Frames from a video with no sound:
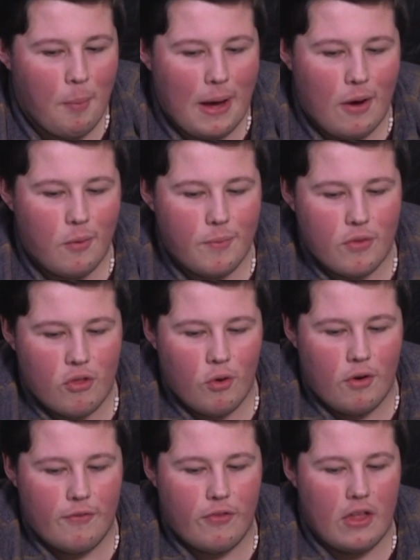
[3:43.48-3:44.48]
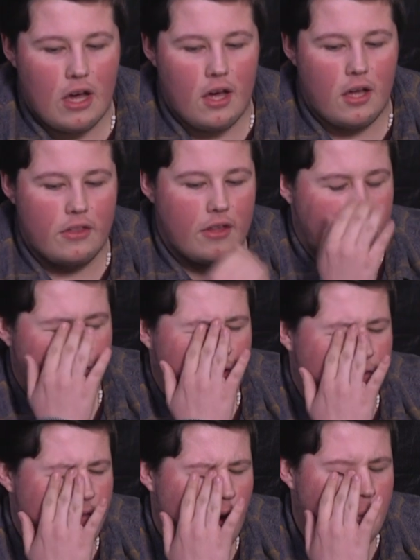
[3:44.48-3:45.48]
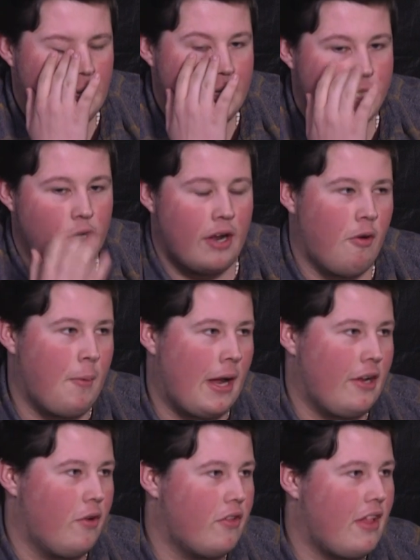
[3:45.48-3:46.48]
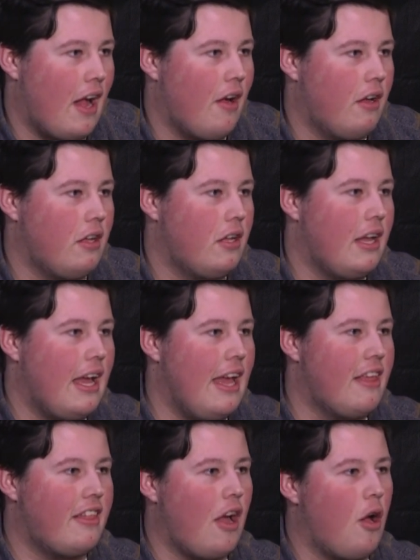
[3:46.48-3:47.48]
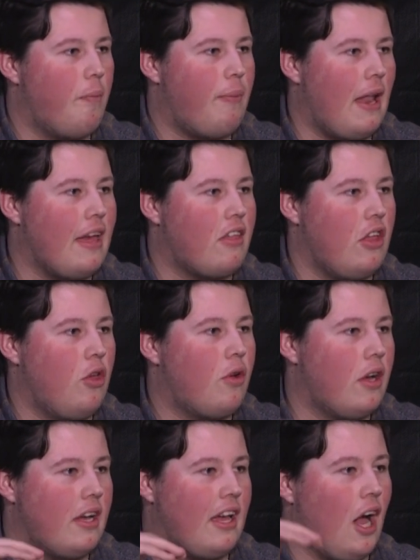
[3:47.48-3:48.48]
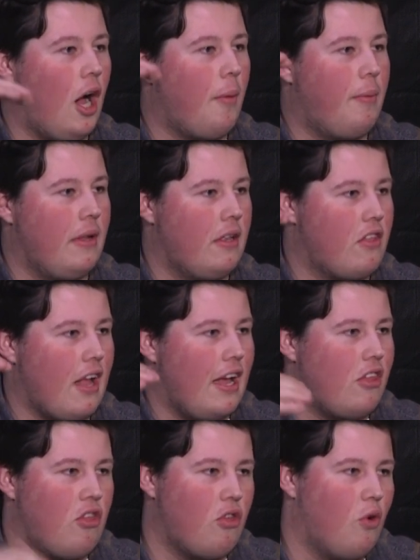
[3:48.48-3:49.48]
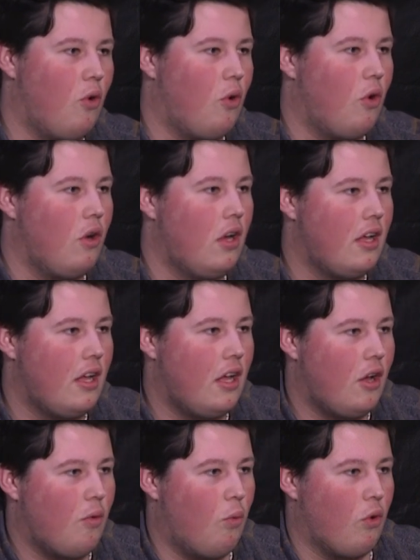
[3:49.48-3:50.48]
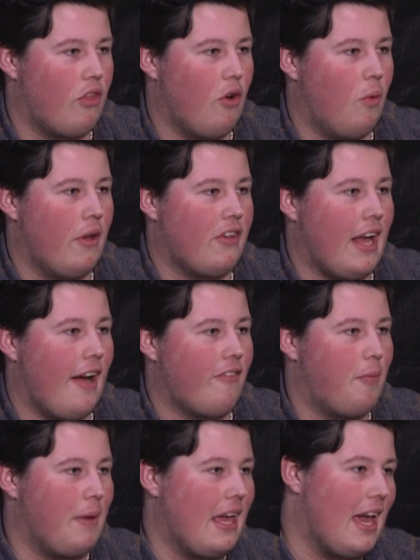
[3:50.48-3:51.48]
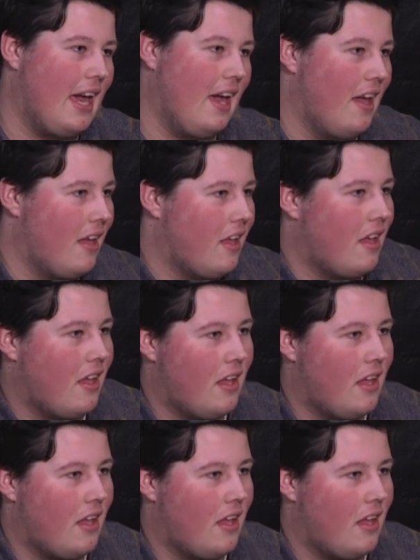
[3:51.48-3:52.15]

What about sort of the film industry in Romania? Is there a place that you can get up in stages, or was it always going to have to be here?